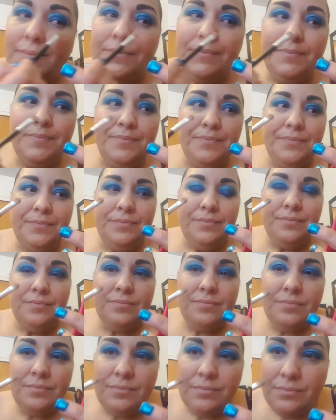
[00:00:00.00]

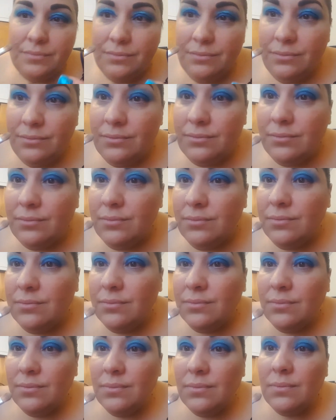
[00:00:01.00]

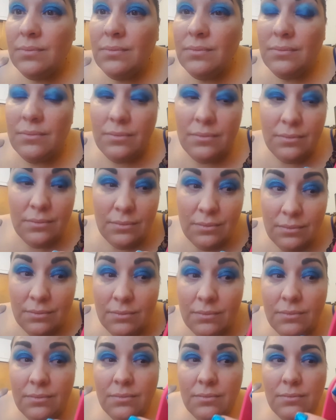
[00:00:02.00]

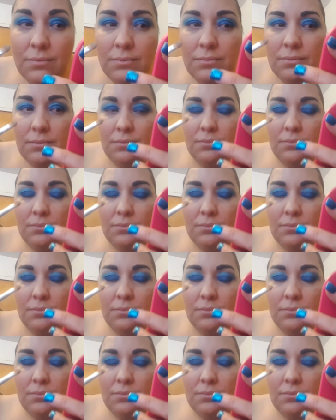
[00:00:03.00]
[no speech]